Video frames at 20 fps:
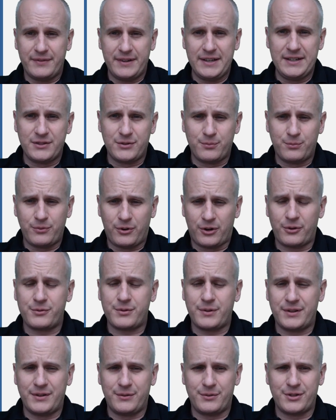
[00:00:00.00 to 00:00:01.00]
is, or
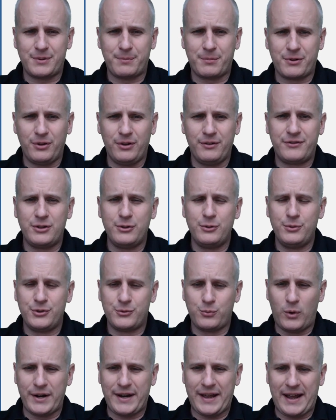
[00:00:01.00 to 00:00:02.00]
the reciprocal of two is
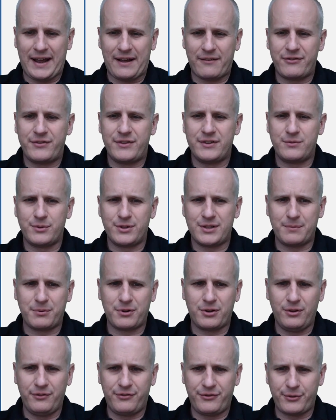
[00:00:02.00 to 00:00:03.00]
one half. The
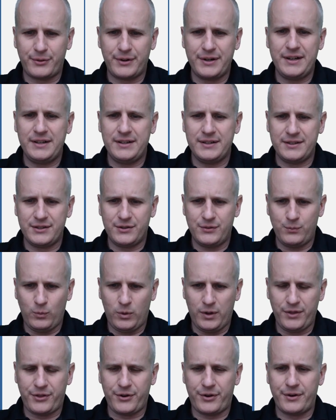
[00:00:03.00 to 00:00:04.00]
reciprocal of three is
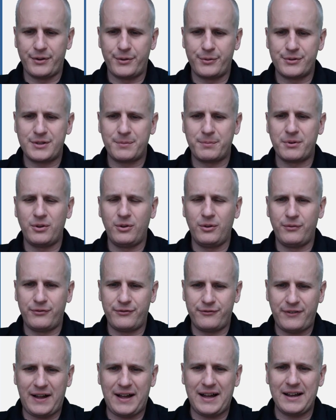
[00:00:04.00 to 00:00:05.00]
one third. The reciprocal of
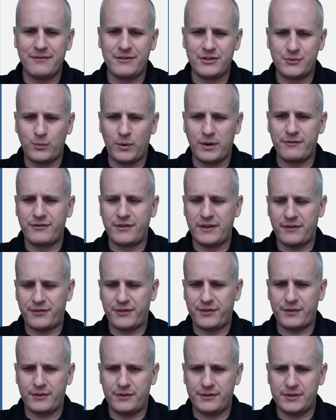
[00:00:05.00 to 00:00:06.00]
five is one
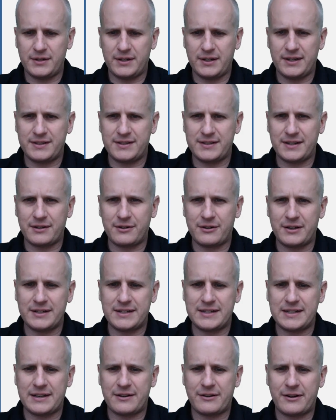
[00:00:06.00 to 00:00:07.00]
fifth, et cetera,
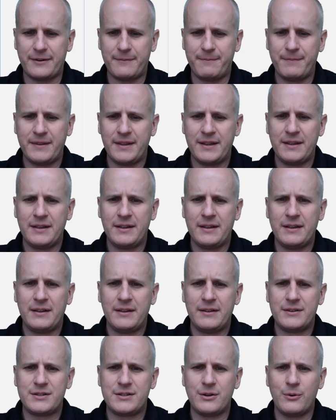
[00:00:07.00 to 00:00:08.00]
et cetera.
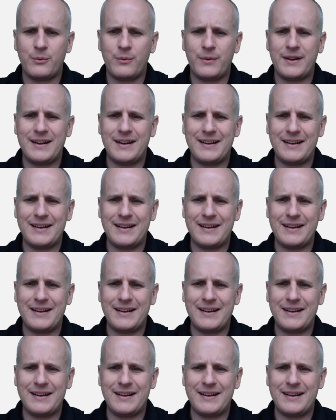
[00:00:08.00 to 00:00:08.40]
So